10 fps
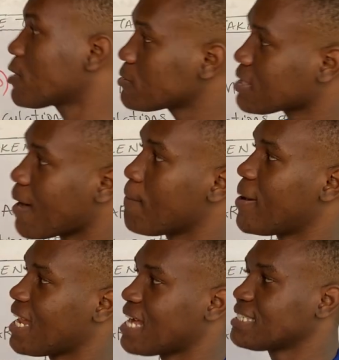us look at
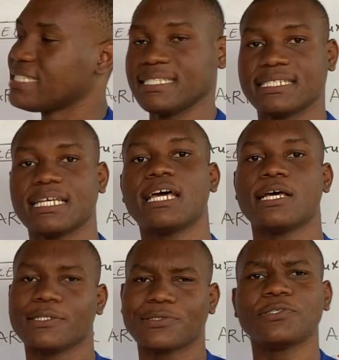balances.
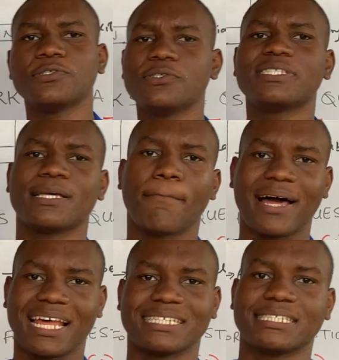So you use a
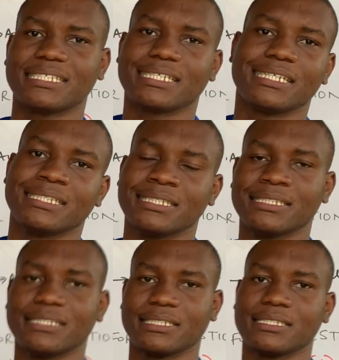balance in
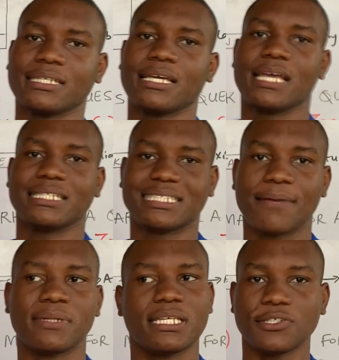the
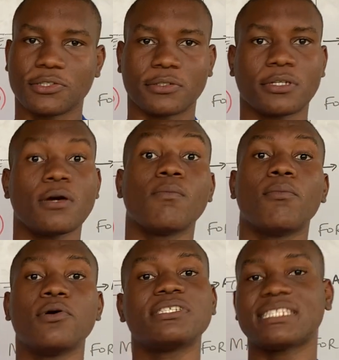examination.
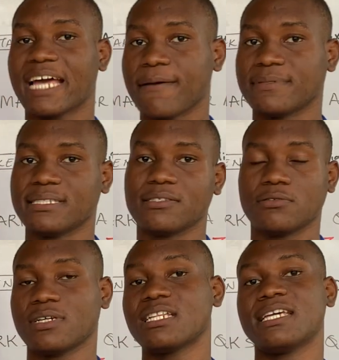Most times it's
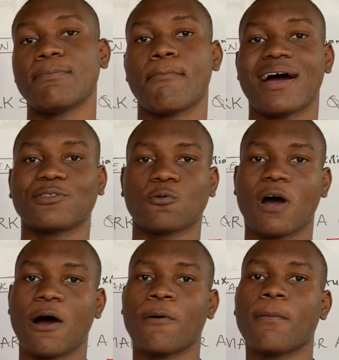usually a
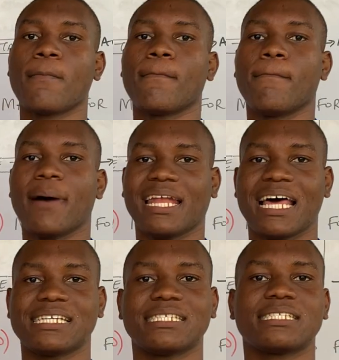manual
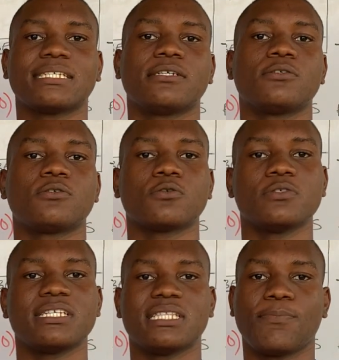balance. So
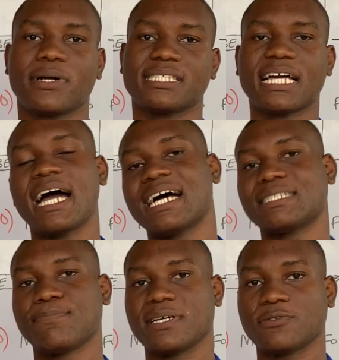in the practical
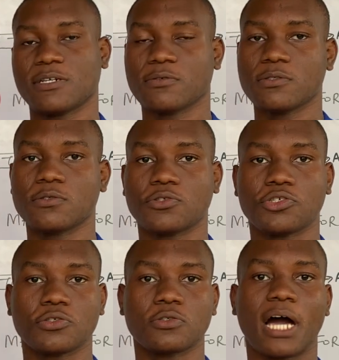aspect, you're going to
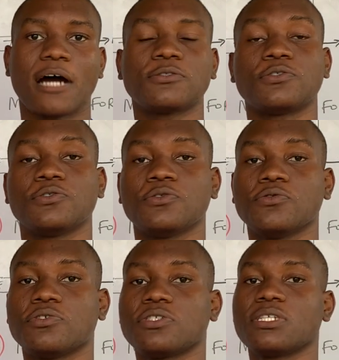show how to
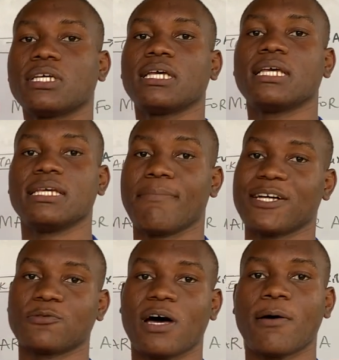use a
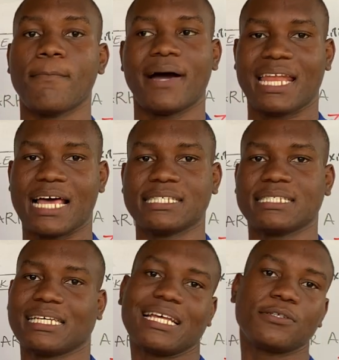manual balance
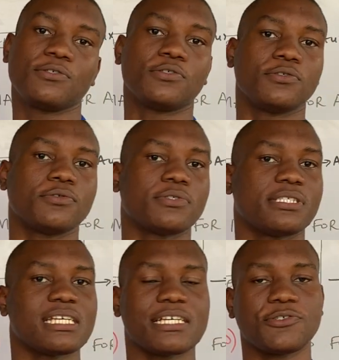and how to use
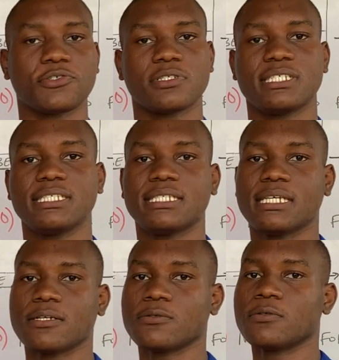the electronic
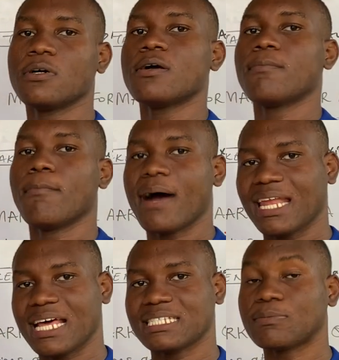scale
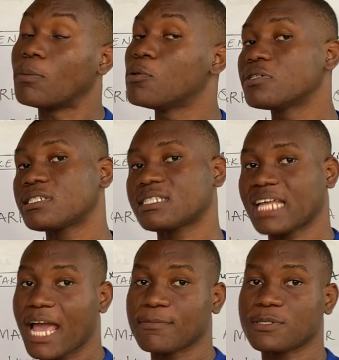balance. But most
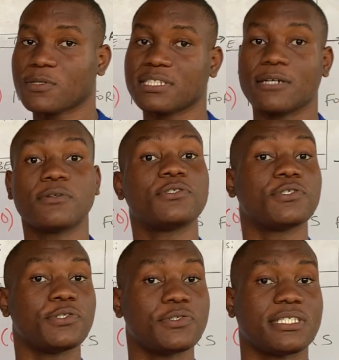times what you're going to
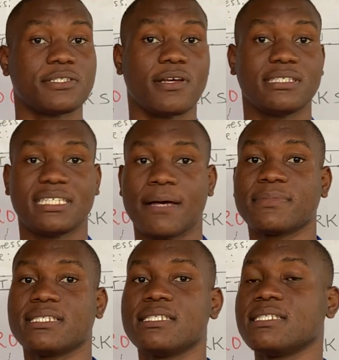use in your
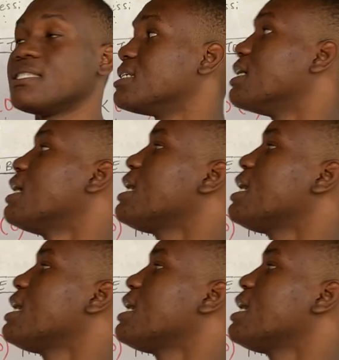exams is the